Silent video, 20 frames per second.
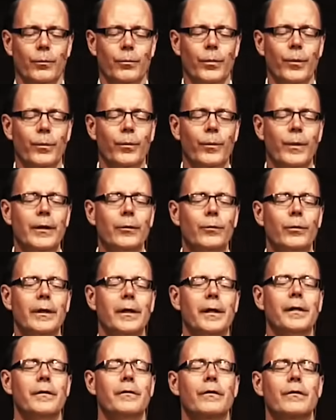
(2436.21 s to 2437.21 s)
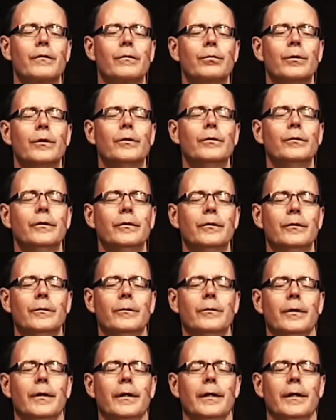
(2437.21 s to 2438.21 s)
but may we enthrone
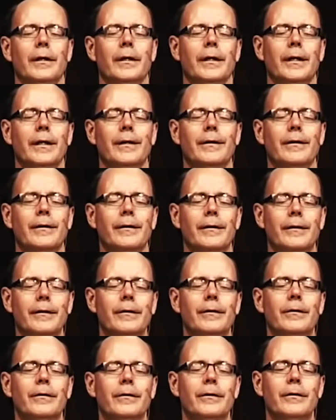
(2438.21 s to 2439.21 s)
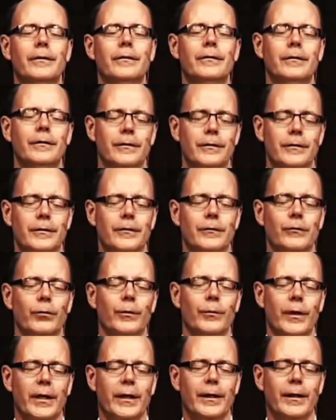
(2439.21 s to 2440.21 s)
you in the little decisions
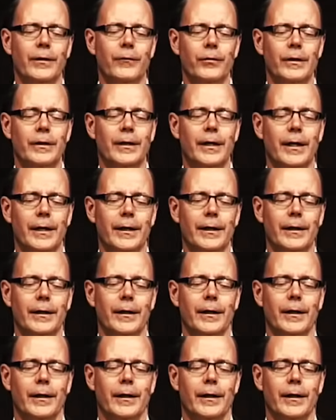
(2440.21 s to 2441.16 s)
we make every day